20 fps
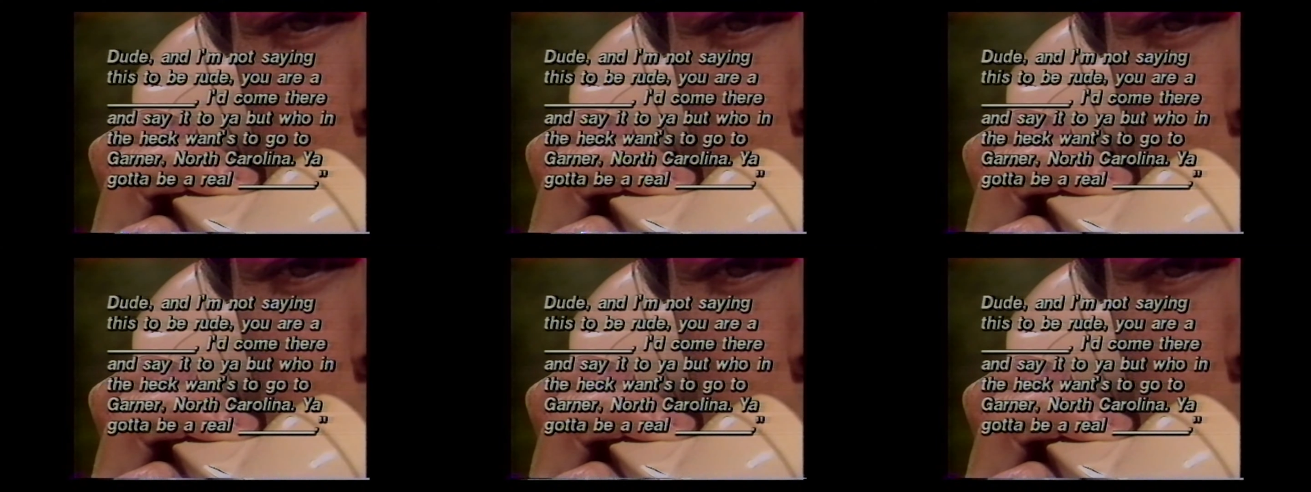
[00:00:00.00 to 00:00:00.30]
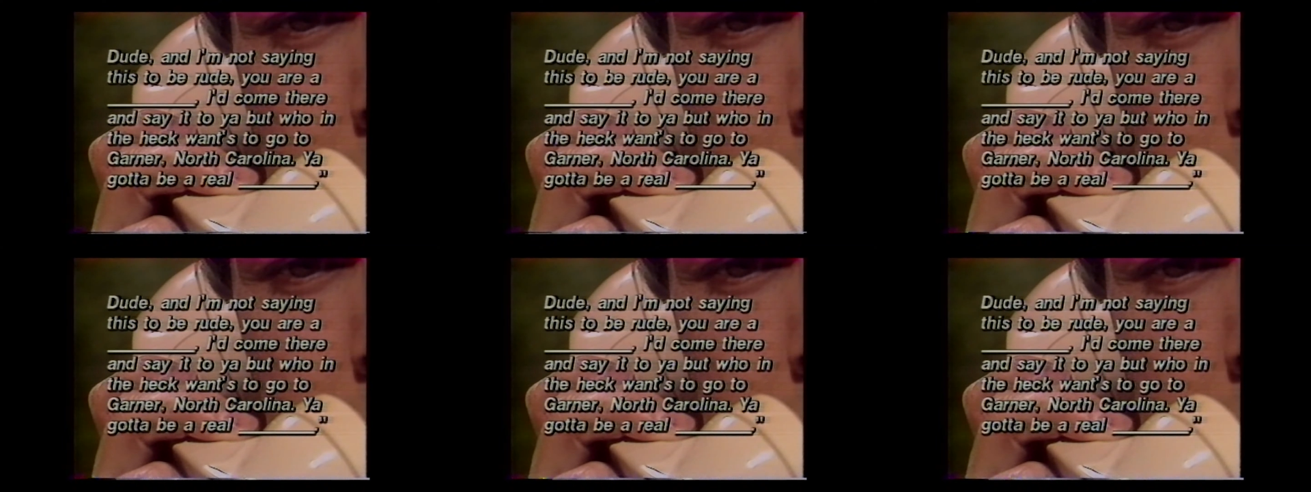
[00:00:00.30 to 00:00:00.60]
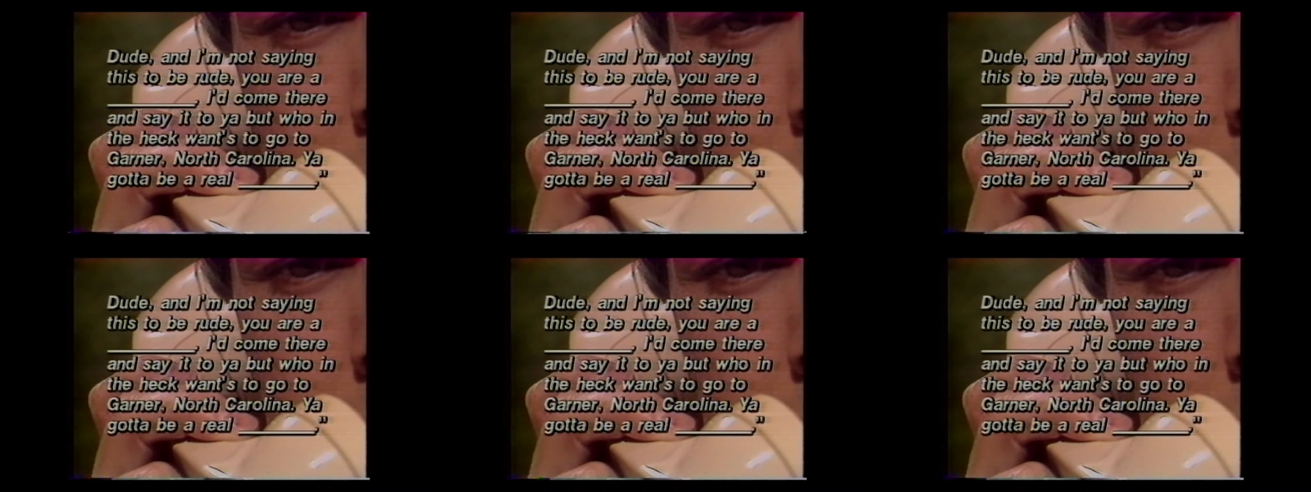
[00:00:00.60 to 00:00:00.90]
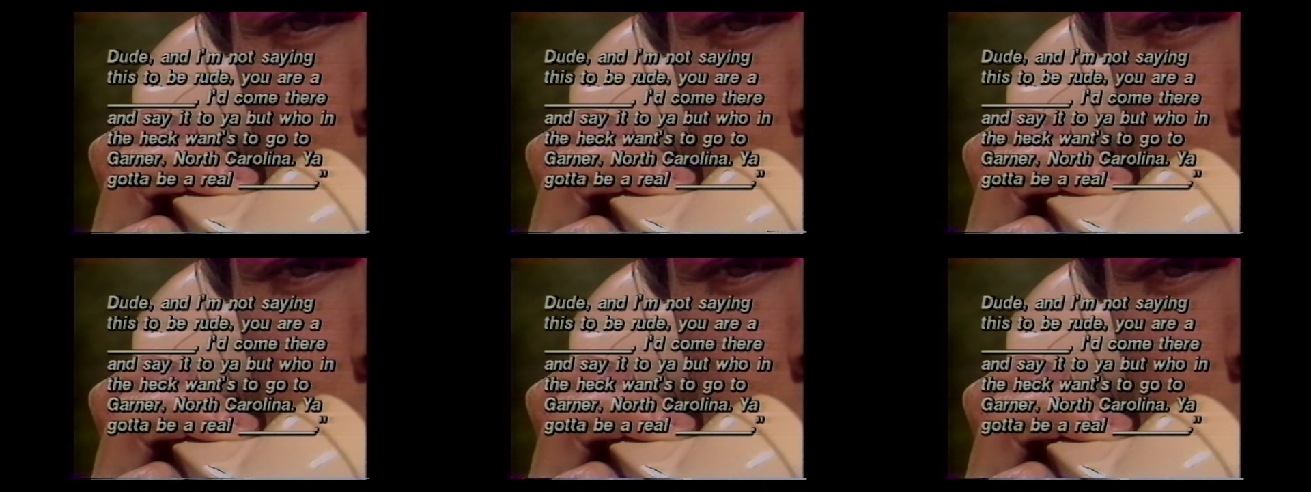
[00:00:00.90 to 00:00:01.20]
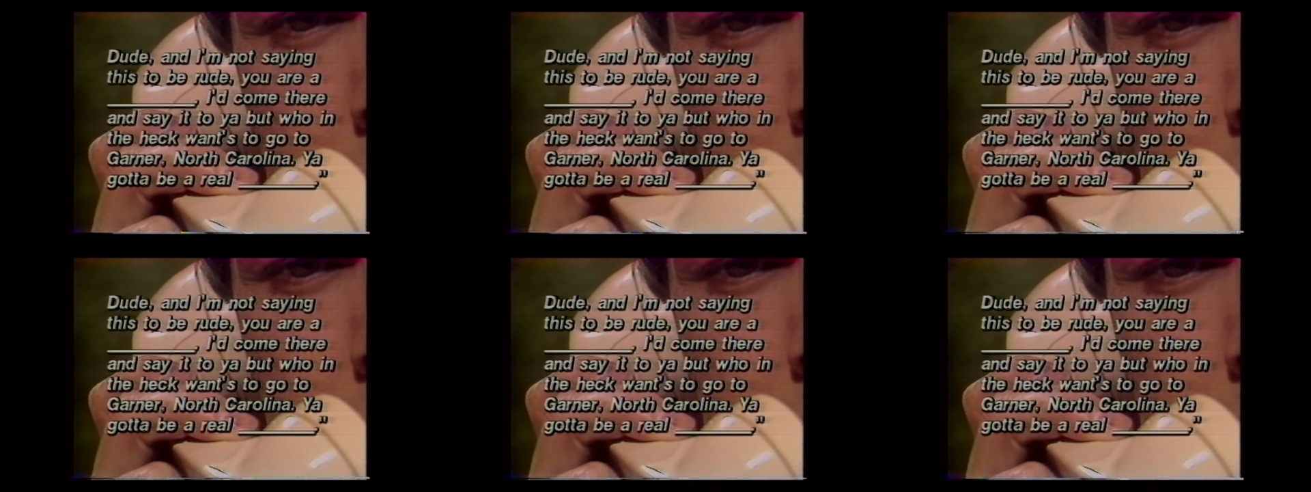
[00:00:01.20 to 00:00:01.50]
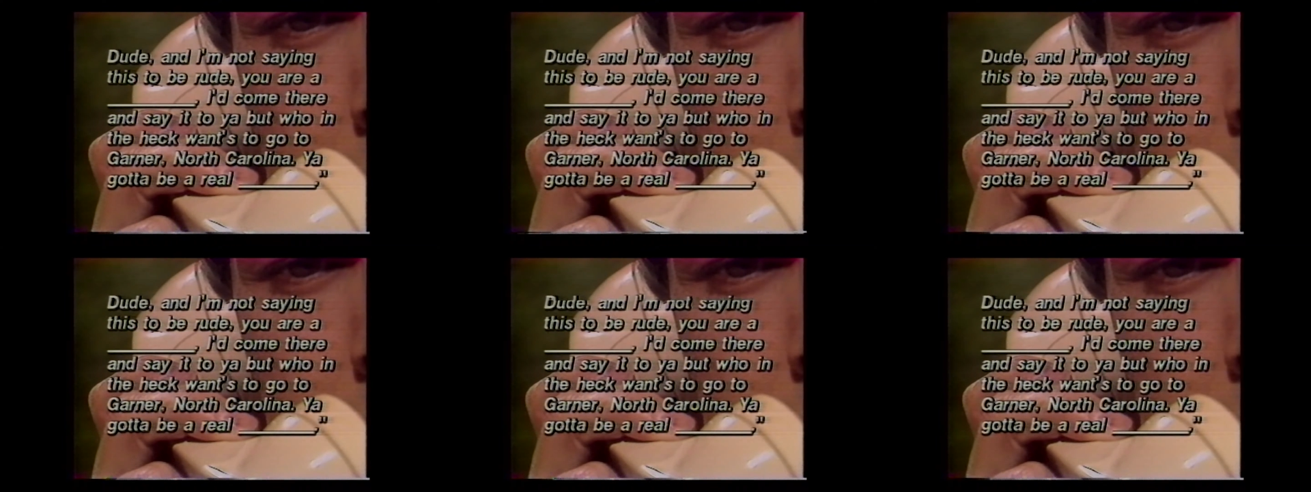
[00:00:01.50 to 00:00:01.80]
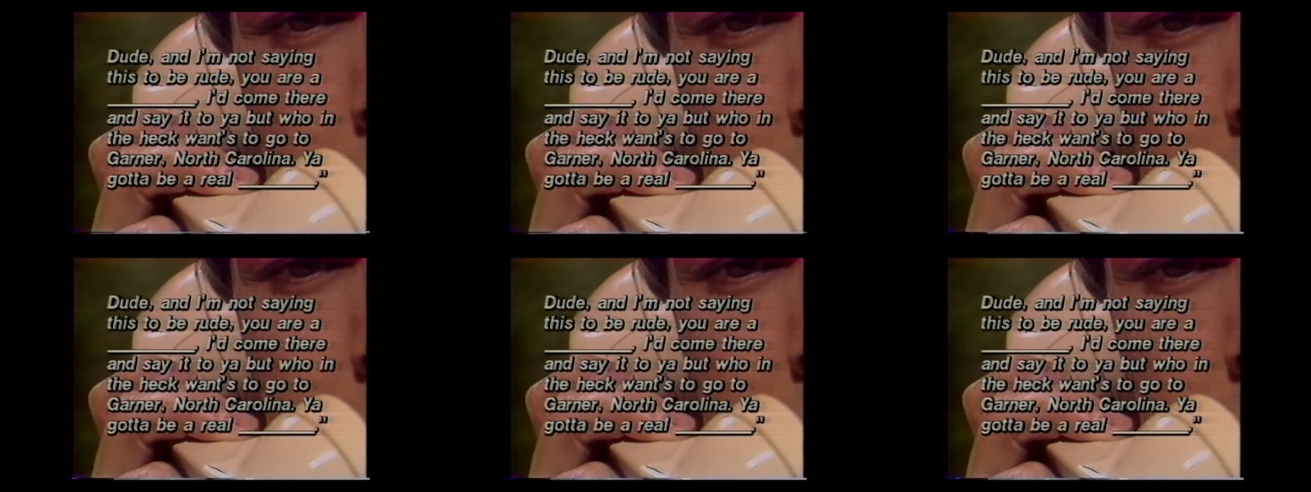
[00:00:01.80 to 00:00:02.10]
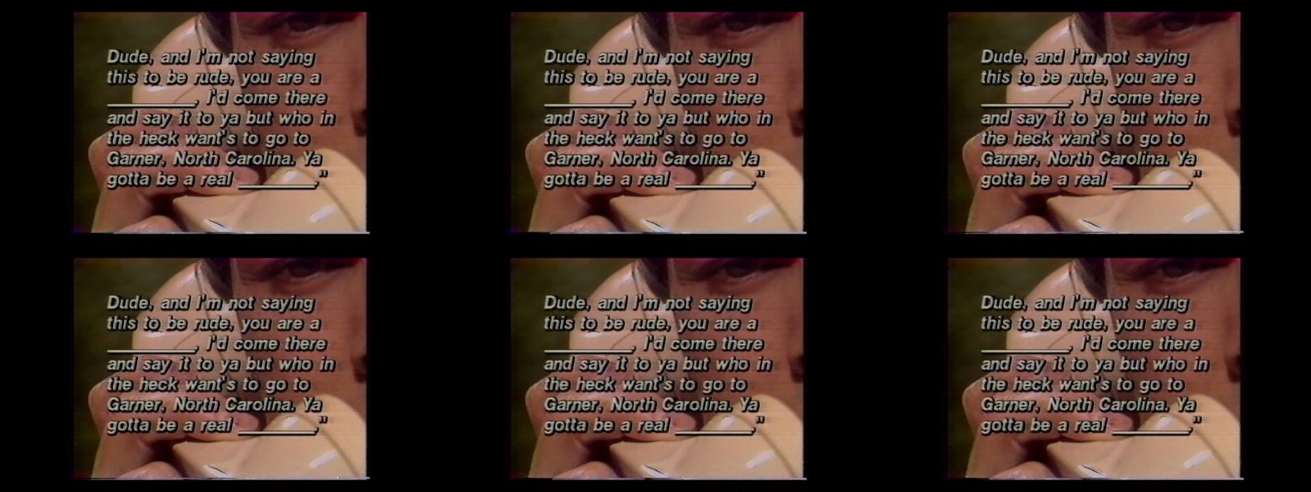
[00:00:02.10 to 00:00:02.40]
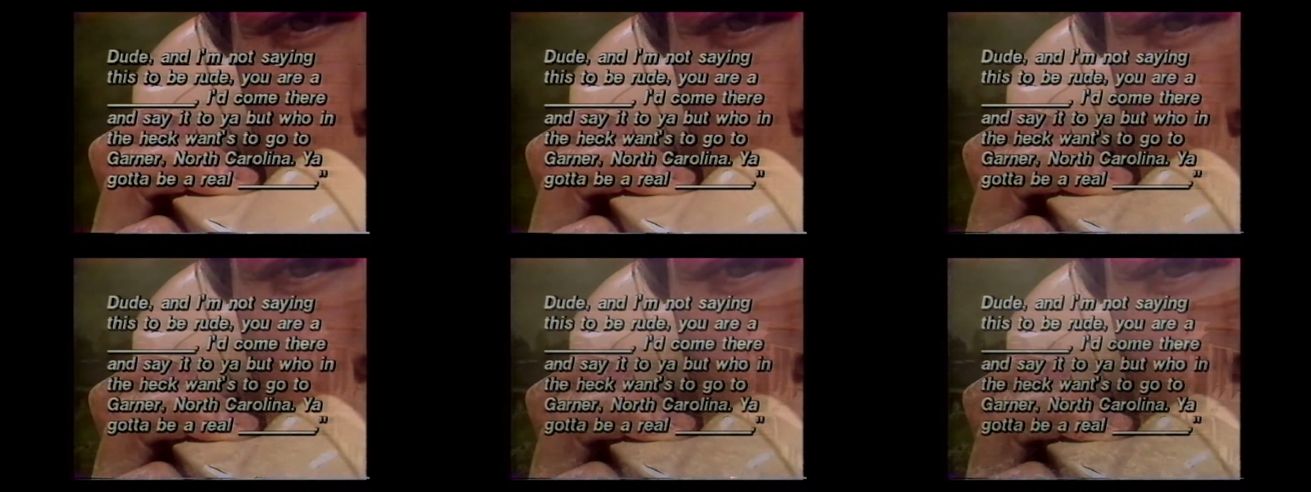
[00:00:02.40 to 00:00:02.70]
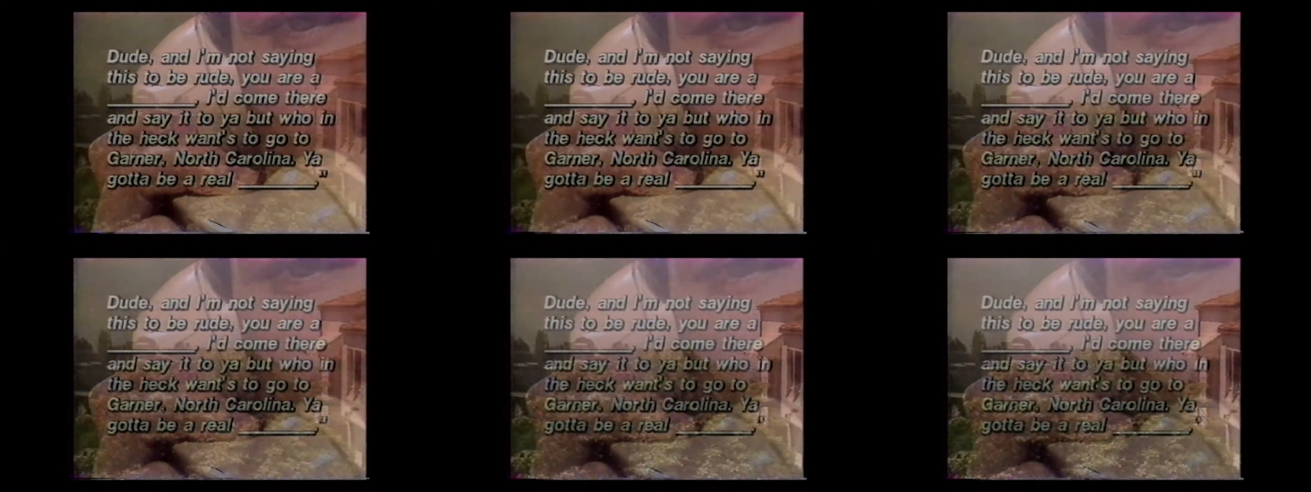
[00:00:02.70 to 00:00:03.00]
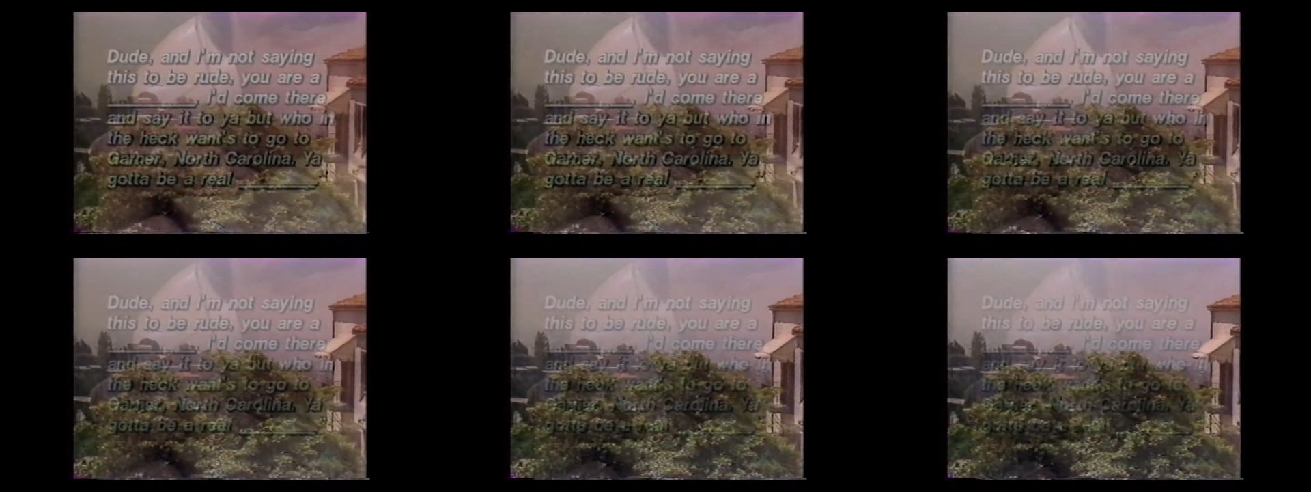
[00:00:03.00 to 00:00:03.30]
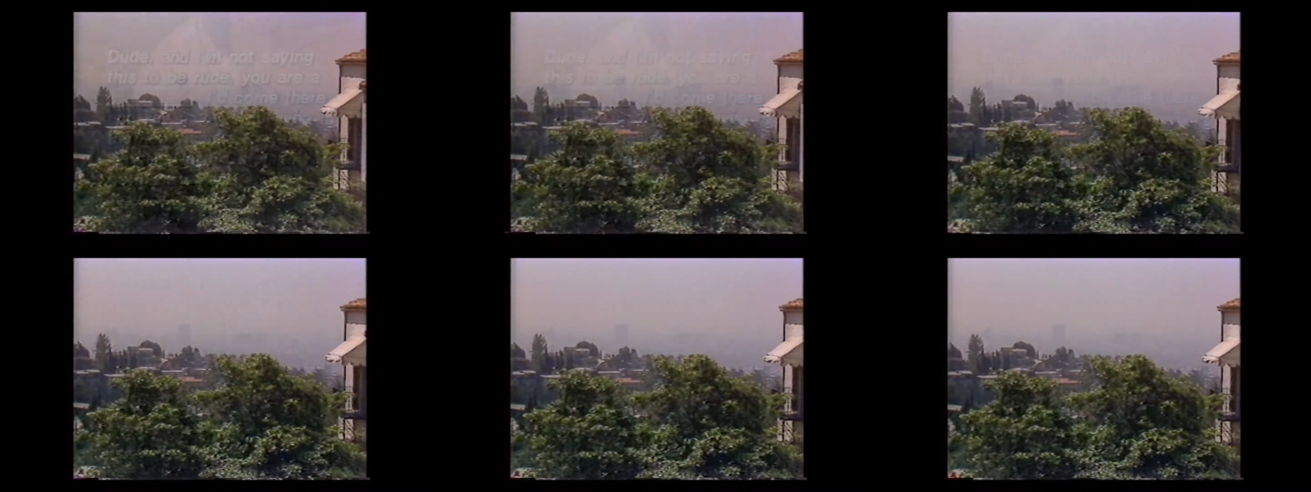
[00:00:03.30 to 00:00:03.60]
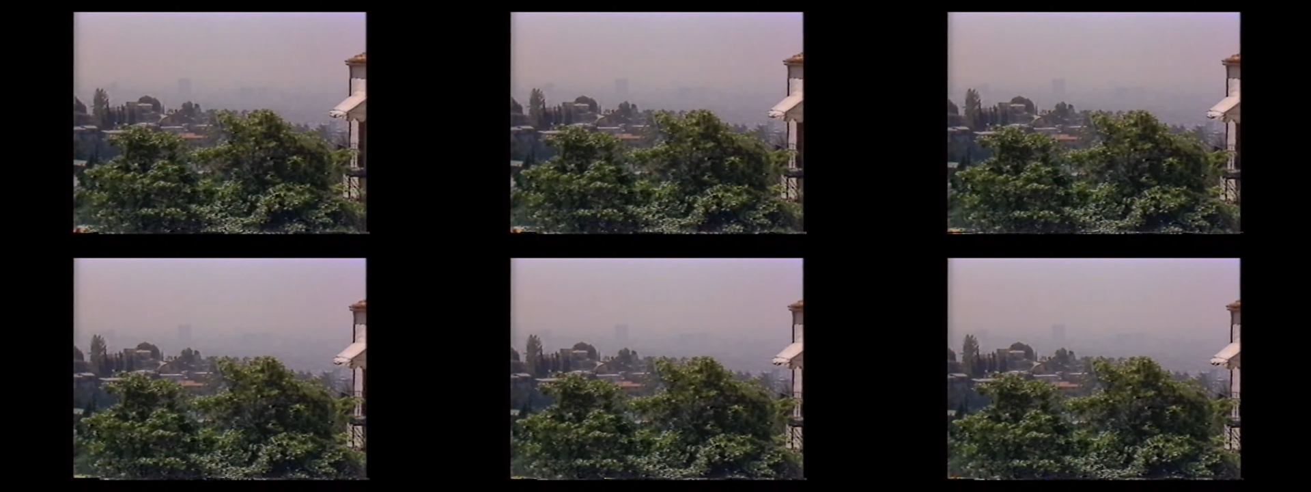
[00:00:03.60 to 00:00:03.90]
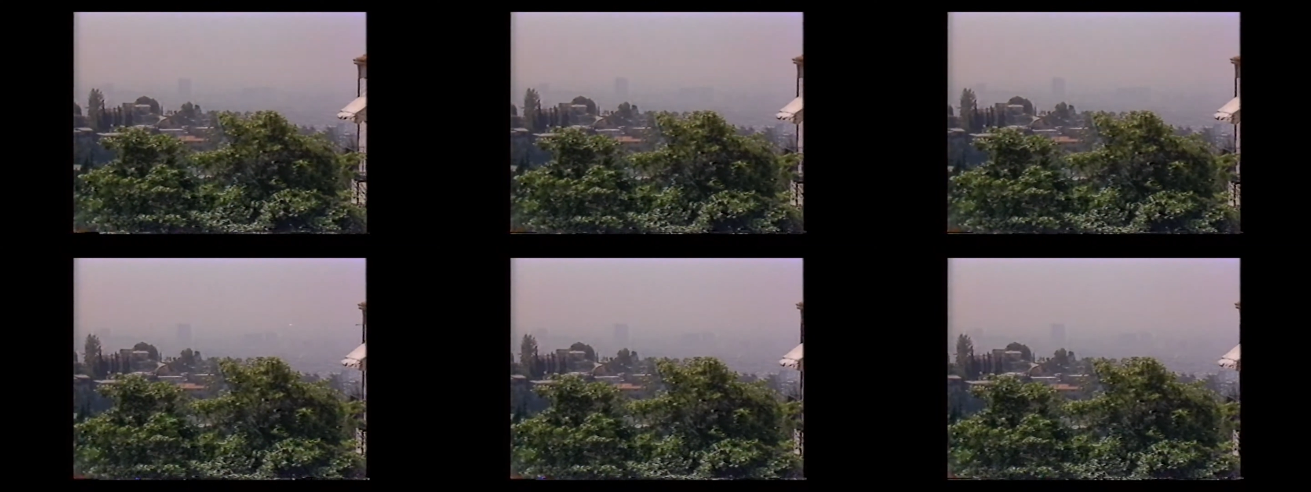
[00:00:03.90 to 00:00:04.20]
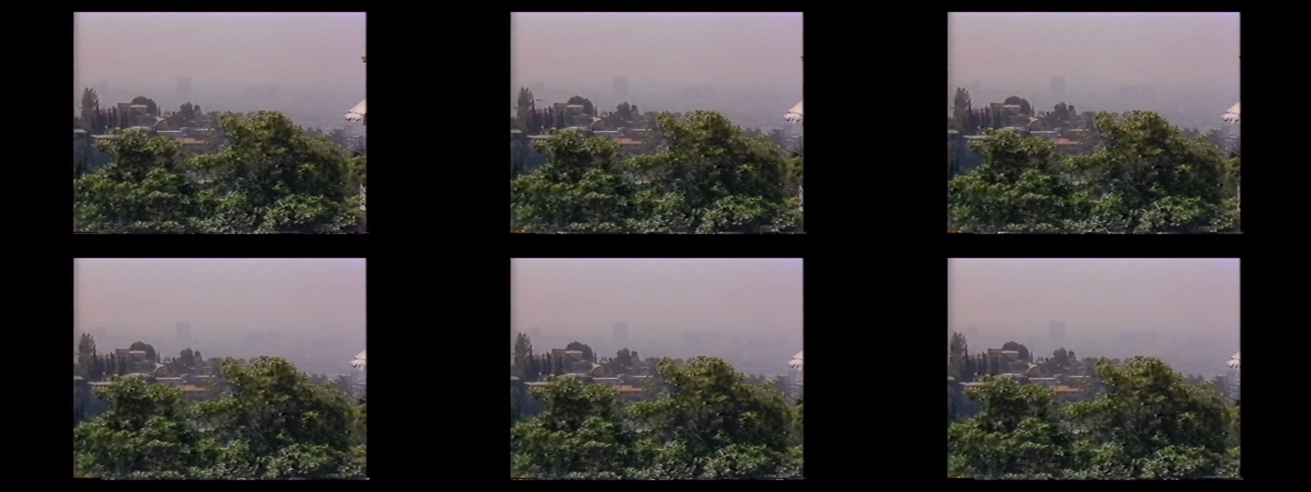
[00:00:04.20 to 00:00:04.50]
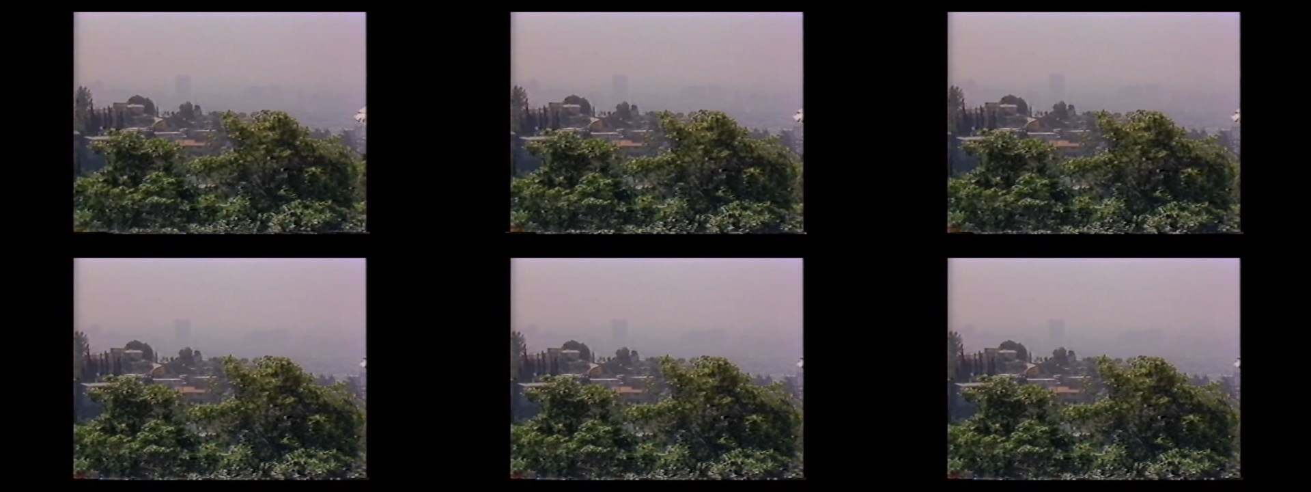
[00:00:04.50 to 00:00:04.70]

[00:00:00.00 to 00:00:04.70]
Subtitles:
Nobody's mouth can be seen.